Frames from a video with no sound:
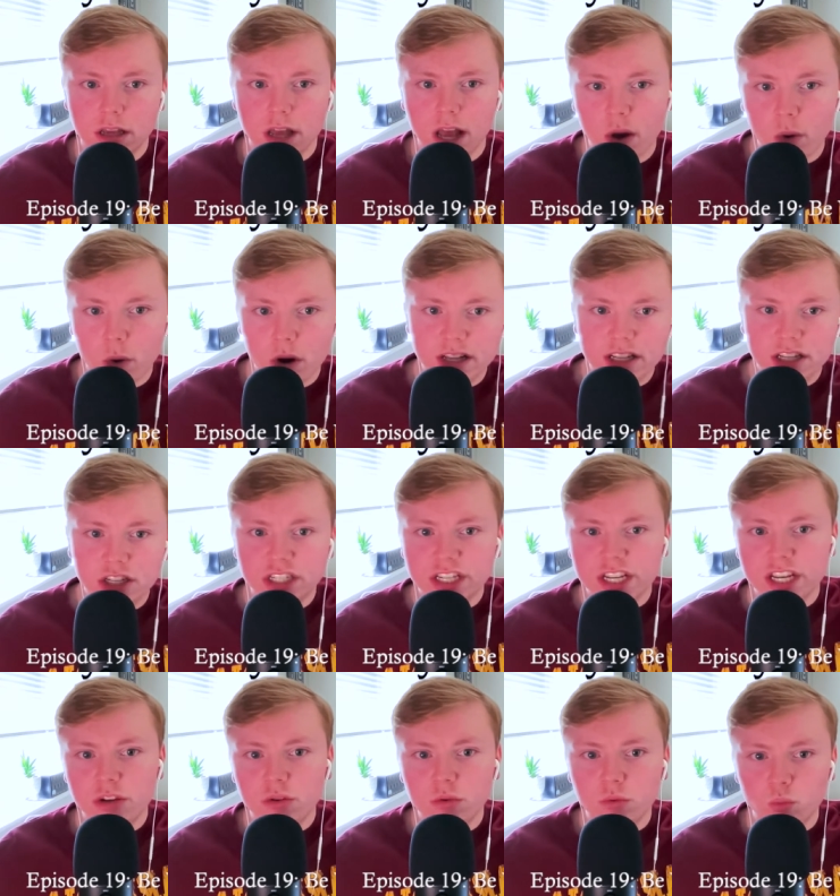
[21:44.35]
I wanted to
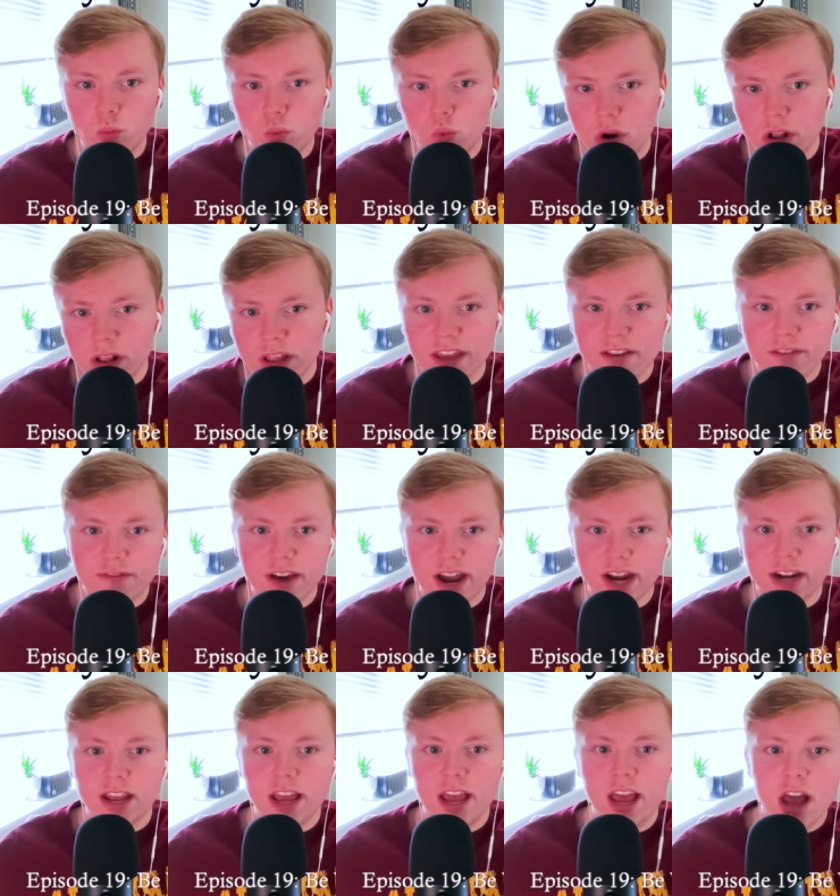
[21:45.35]
see really
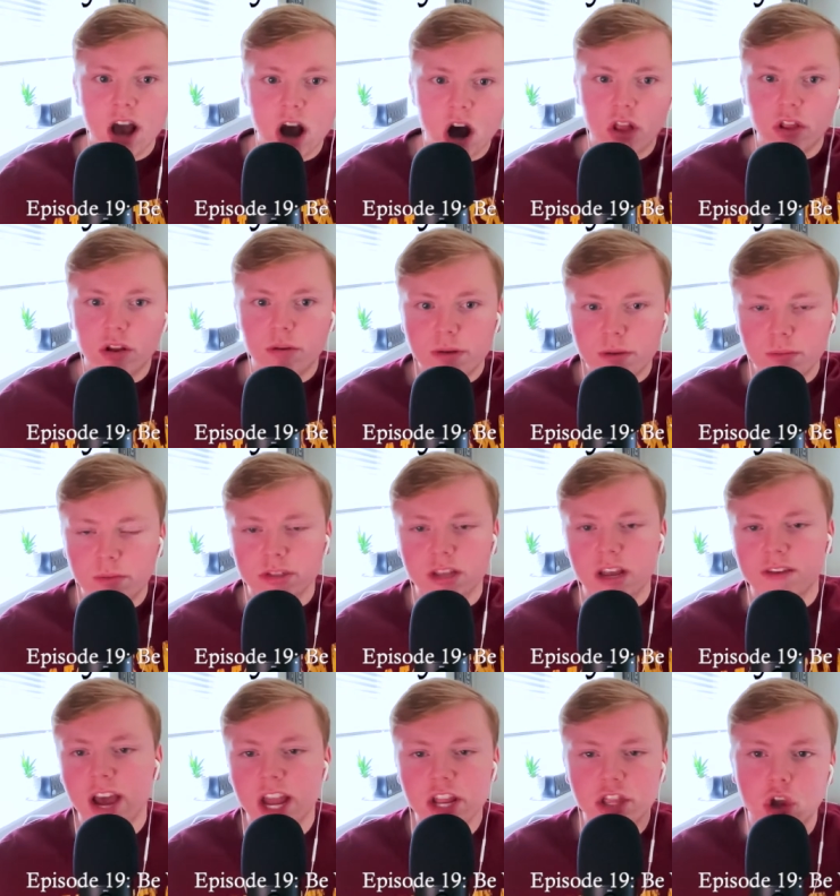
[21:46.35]
affect other people's
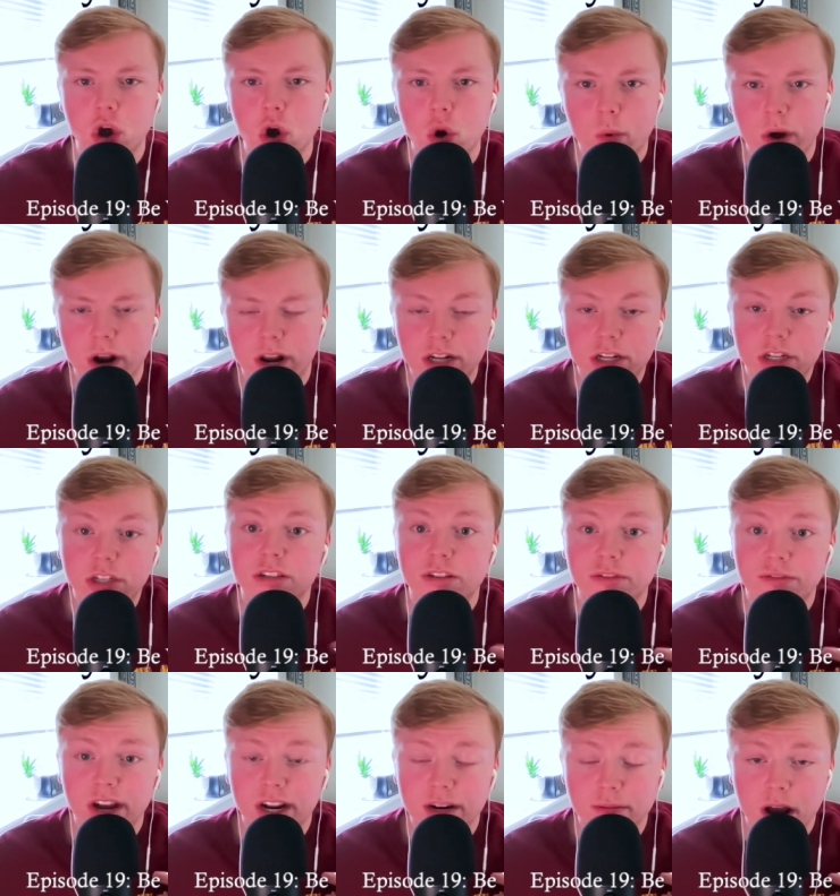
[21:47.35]
life. I don't want it to just
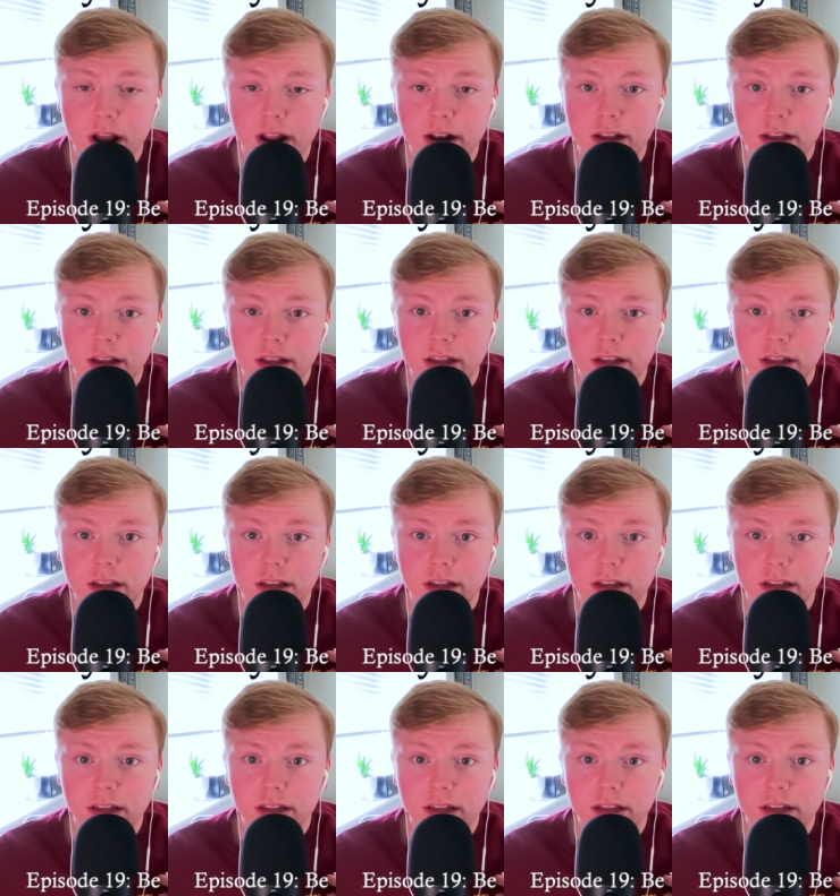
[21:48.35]
affect mine
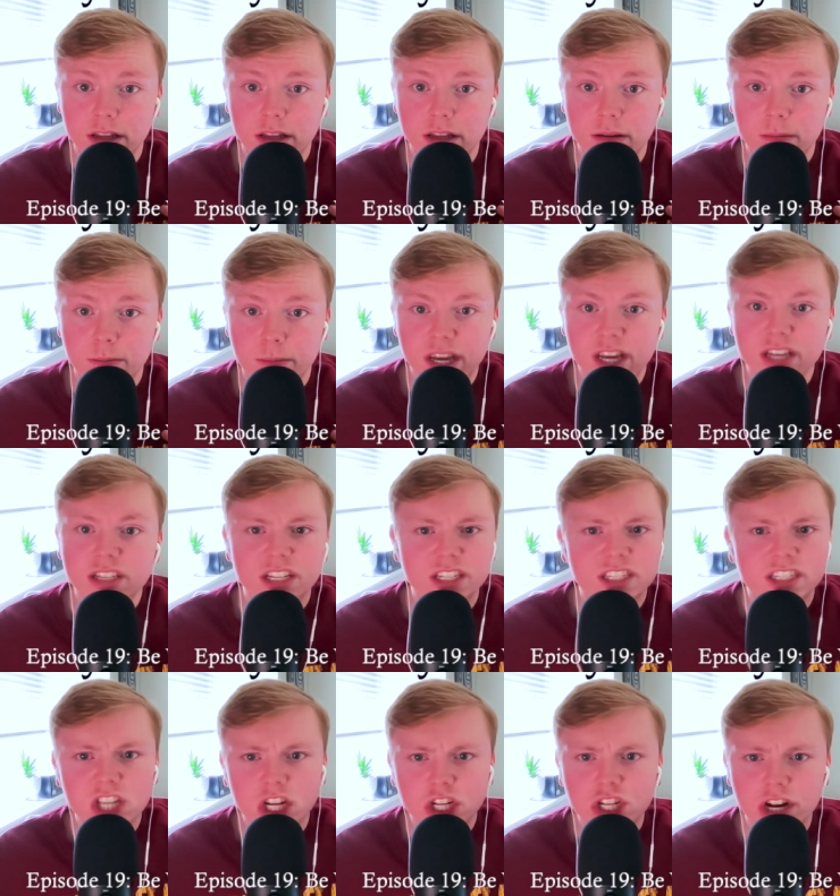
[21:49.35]
because it's
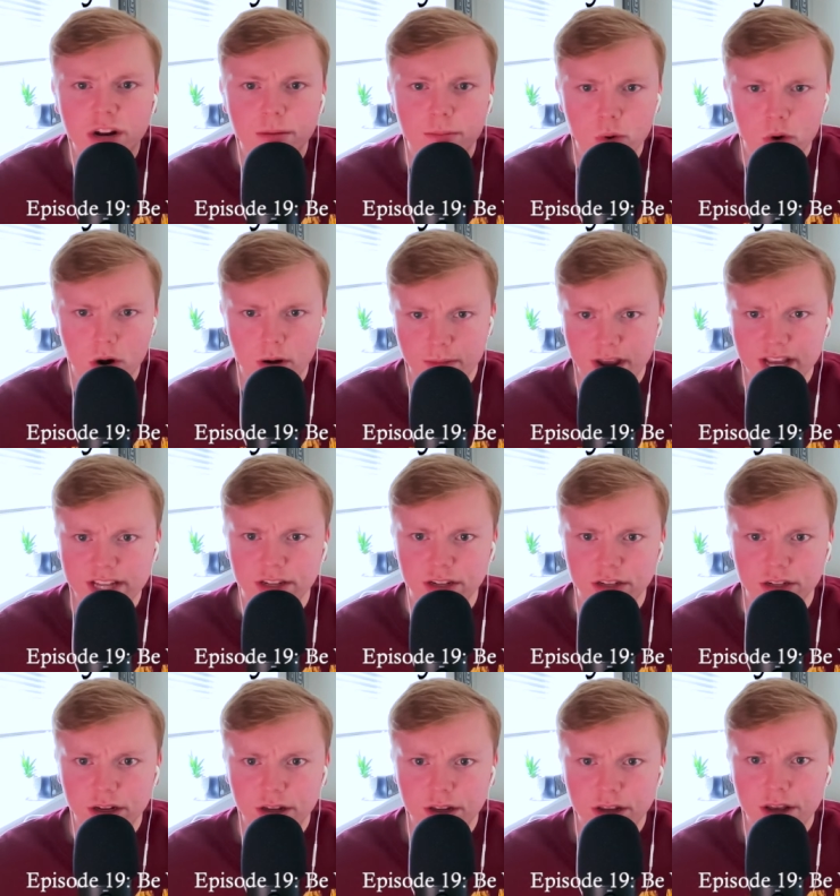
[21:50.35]
such an important
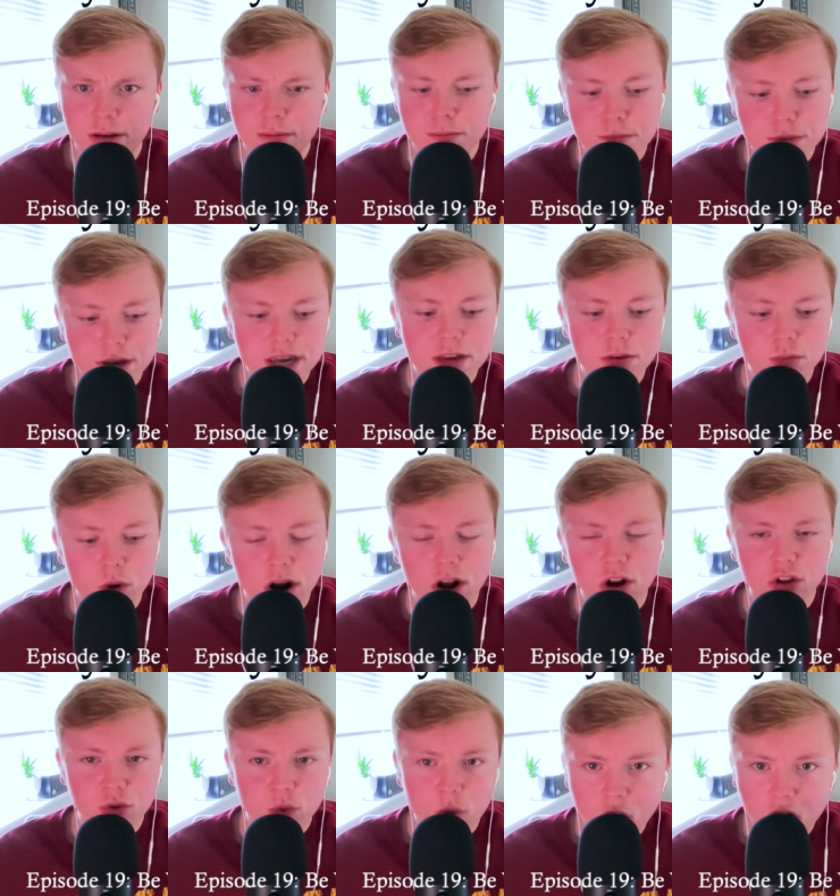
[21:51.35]
message. Be where
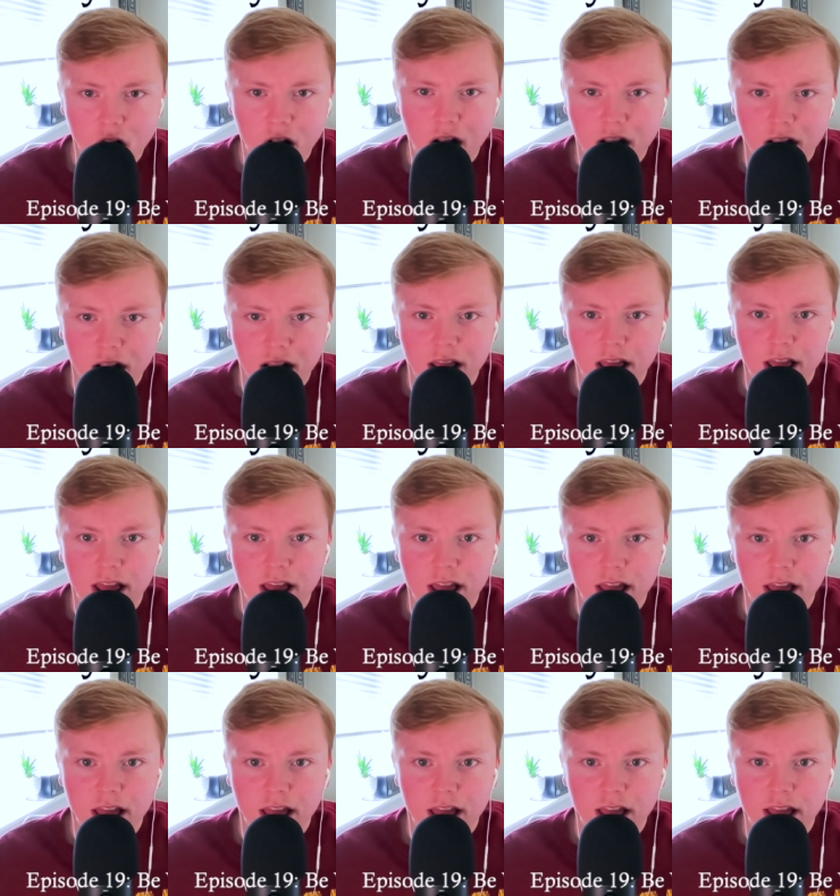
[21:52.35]
you are.
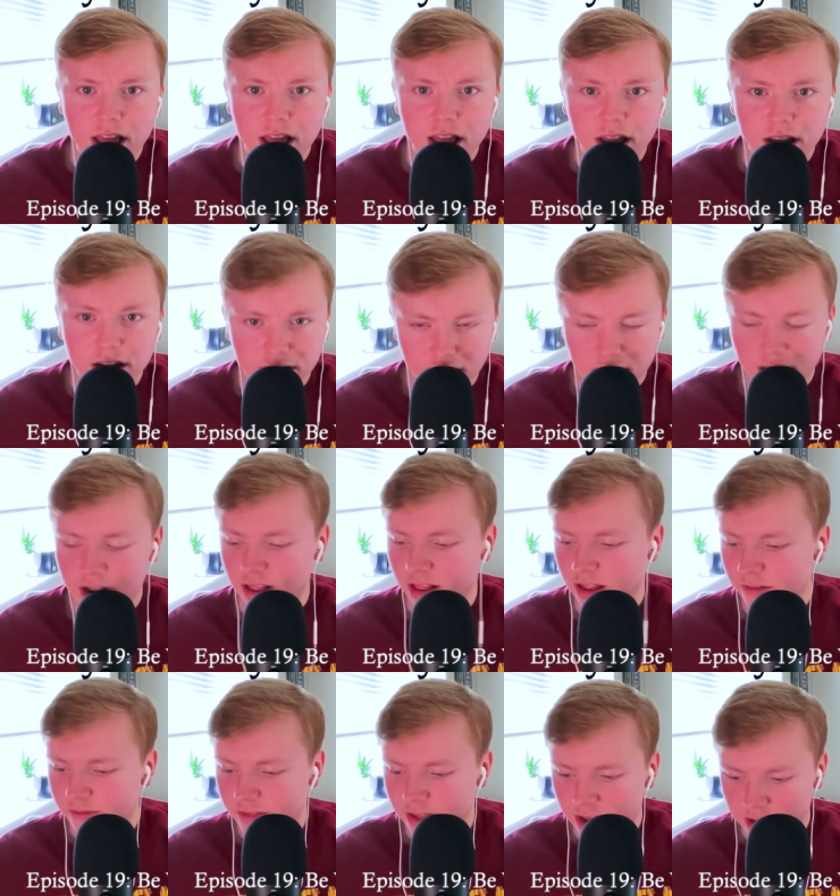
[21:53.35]
God, I
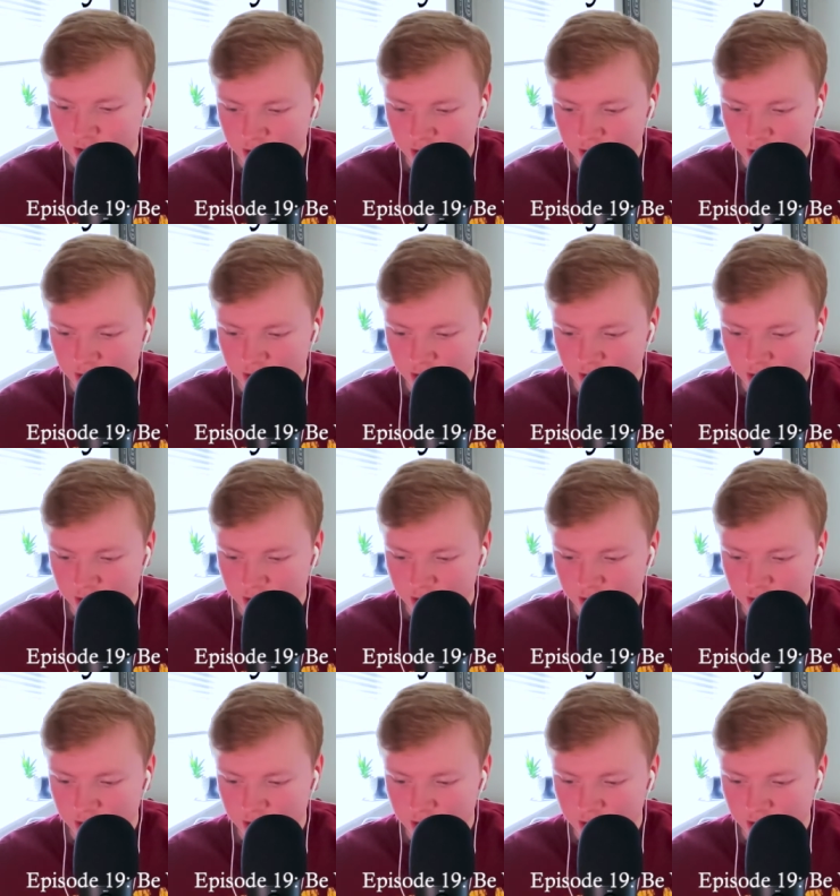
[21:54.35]
love that.